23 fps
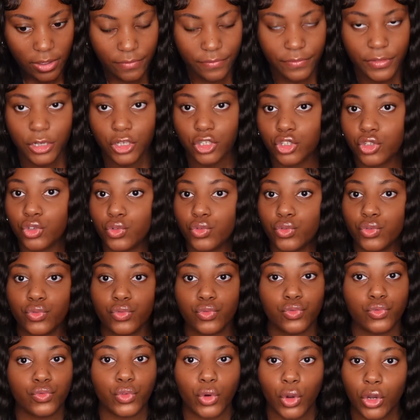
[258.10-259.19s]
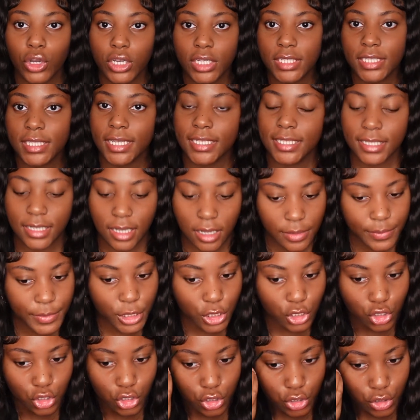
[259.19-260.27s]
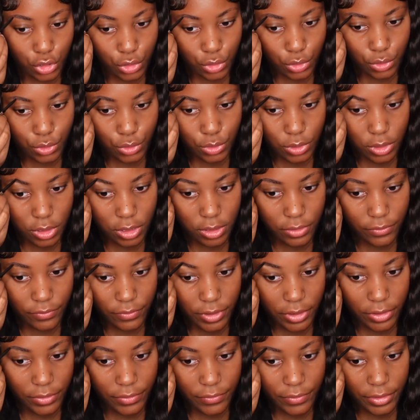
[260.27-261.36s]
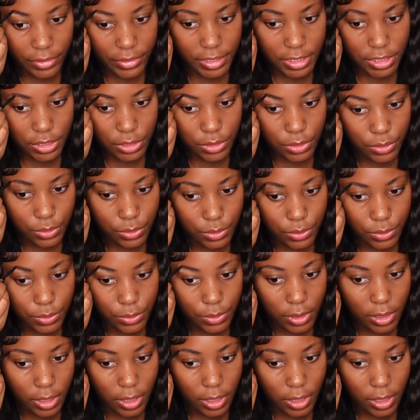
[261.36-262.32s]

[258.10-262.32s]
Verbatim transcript: fingers crossed that's coming soon very very soon